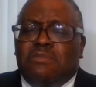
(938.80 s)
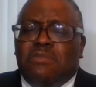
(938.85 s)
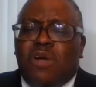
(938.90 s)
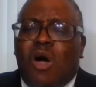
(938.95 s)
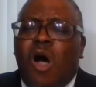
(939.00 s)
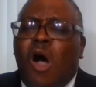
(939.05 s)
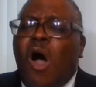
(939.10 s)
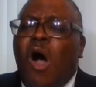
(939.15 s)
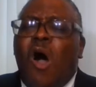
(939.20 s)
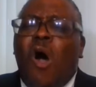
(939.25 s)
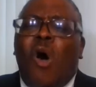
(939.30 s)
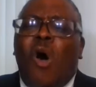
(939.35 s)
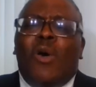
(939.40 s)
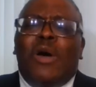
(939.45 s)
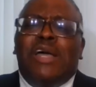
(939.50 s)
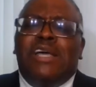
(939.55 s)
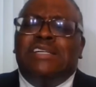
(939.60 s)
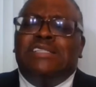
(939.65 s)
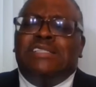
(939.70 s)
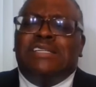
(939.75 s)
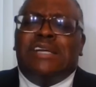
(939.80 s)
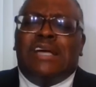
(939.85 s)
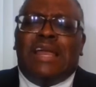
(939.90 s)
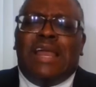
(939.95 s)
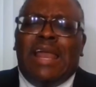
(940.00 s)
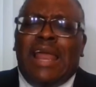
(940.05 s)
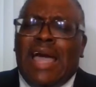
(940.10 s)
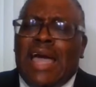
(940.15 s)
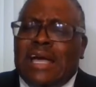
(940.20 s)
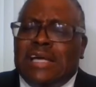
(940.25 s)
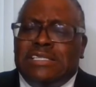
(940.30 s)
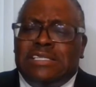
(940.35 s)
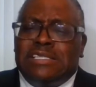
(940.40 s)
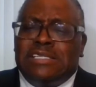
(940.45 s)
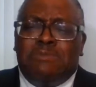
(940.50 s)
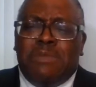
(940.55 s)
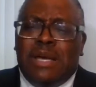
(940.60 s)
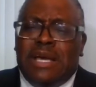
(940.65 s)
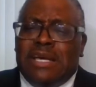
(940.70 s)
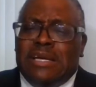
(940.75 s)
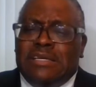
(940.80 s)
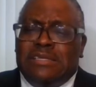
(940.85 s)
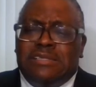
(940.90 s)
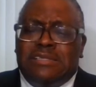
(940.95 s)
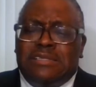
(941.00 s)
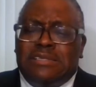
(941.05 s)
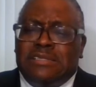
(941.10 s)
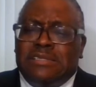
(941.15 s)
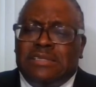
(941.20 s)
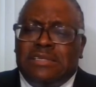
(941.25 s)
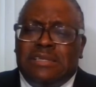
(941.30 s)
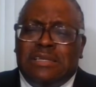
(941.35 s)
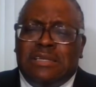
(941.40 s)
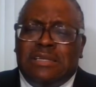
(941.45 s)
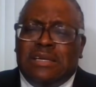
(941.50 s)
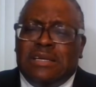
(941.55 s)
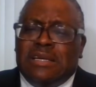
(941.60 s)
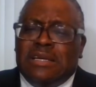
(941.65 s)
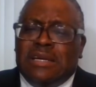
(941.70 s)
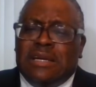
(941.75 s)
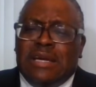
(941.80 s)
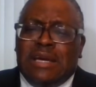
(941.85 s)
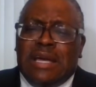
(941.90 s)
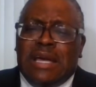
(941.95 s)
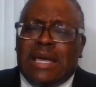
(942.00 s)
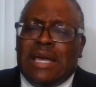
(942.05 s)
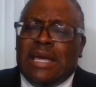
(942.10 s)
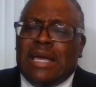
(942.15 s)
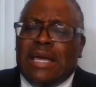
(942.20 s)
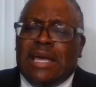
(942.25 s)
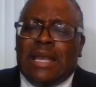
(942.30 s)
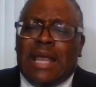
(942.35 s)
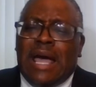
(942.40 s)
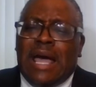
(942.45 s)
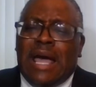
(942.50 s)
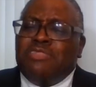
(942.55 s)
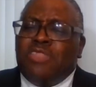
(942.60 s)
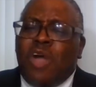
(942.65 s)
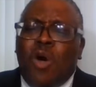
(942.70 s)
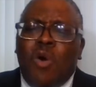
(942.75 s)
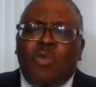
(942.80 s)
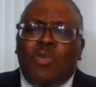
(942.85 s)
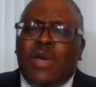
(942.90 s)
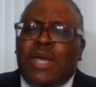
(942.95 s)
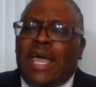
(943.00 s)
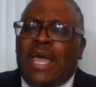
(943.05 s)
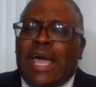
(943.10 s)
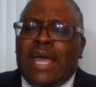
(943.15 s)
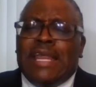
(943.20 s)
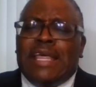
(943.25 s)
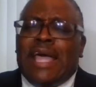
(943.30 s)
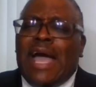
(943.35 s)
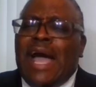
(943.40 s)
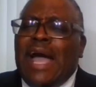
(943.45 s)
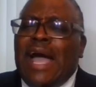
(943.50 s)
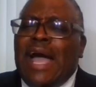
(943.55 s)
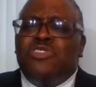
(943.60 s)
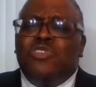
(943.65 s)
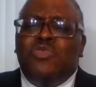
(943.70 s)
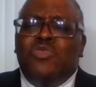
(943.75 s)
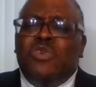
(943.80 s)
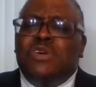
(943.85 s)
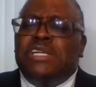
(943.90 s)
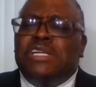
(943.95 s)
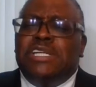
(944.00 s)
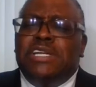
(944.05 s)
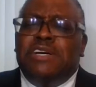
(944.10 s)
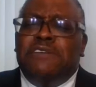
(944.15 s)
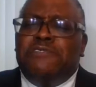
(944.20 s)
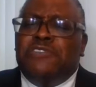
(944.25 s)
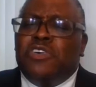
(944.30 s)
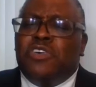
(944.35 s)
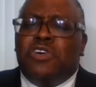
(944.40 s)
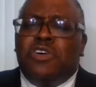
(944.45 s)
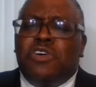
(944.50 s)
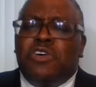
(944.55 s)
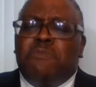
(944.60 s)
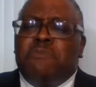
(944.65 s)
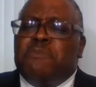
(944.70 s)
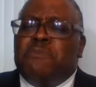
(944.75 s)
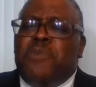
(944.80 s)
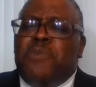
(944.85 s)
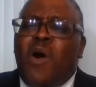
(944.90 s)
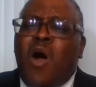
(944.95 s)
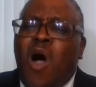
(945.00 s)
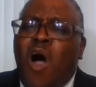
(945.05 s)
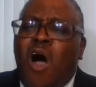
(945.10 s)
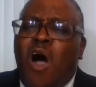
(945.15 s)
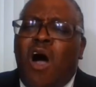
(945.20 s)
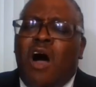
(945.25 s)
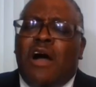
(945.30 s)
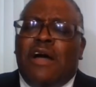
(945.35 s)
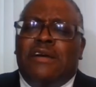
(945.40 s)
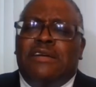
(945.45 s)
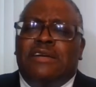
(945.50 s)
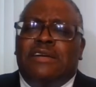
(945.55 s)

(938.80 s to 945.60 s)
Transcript: all his classmates. And, and I thought we had got through the difficult part